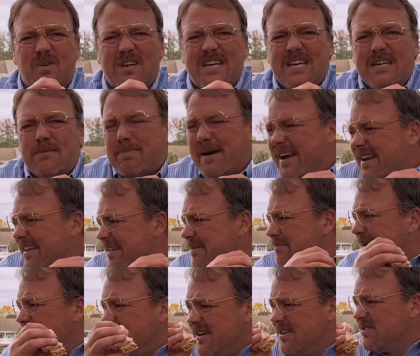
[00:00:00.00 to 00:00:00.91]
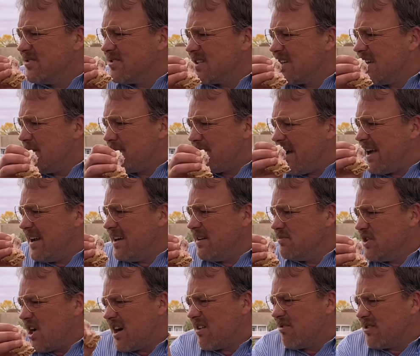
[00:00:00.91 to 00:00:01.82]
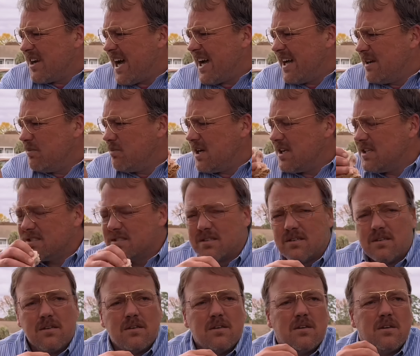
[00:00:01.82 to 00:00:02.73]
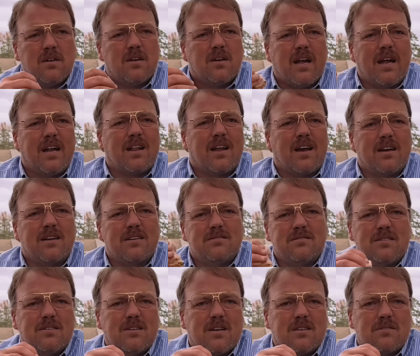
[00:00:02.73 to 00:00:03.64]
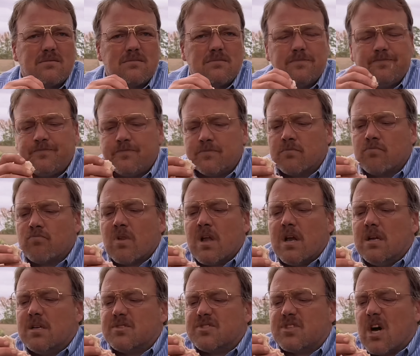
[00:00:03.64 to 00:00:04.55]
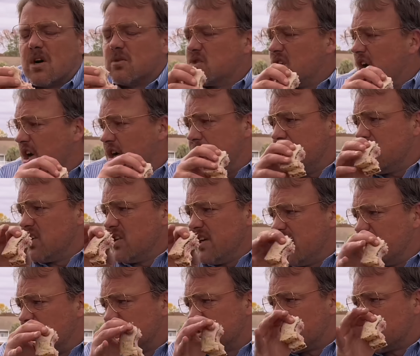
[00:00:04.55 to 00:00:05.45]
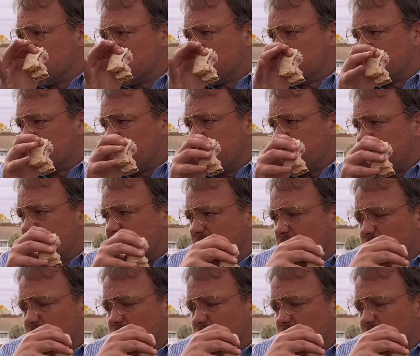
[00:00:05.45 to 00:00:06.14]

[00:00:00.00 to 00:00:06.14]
need to pay them bills. Keep paying them. Y'all gonna die anyways. And like, you know, so terminal illnesses are different.